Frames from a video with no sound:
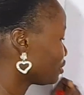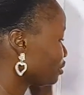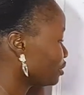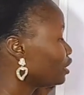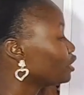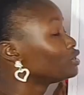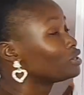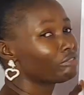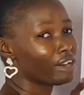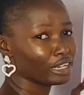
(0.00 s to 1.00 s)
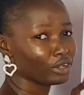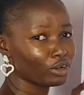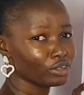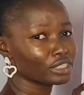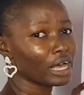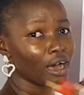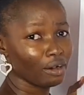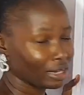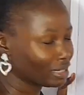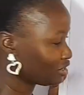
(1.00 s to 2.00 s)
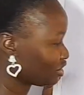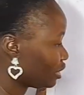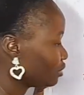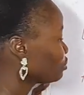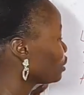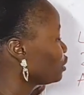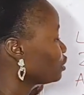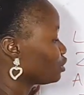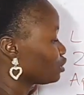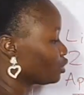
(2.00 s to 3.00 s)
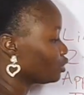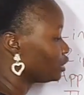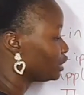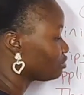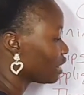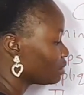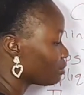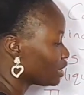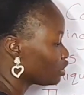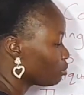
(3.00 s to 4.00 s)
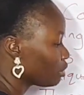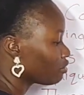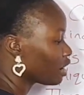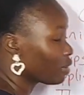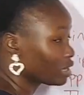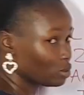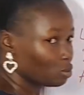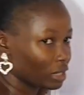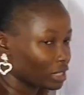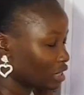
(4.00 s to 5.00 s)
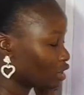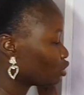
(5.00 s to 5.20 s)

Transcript: Your overhead cost hourly. So you divide it by the number of hours you work in a day.